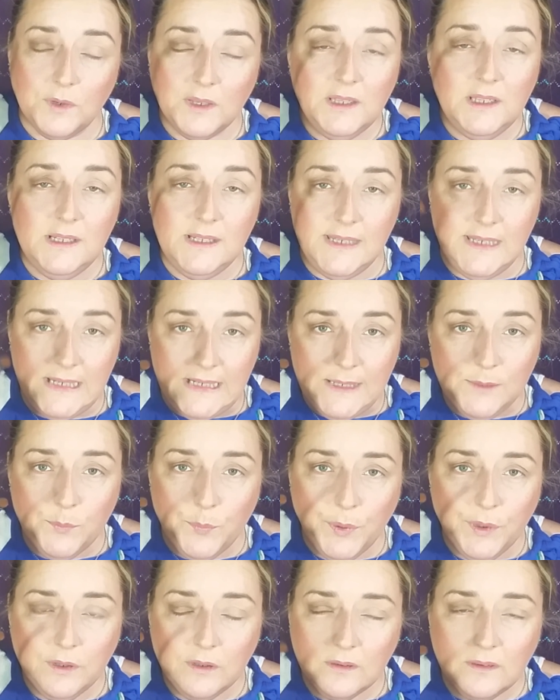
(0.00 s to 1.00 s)
really deep
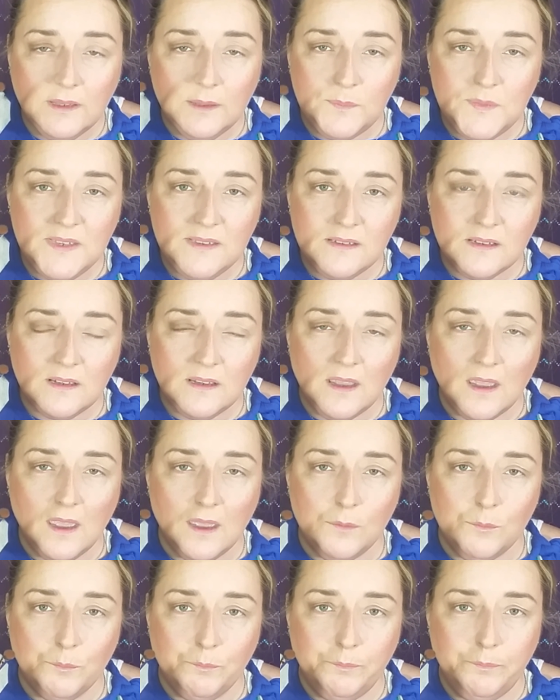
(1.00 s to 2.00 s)
lipstick
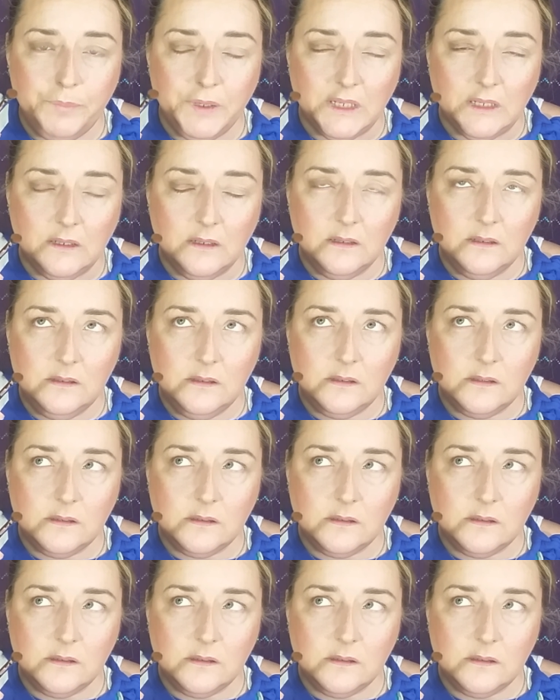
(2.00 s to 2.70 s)
at Big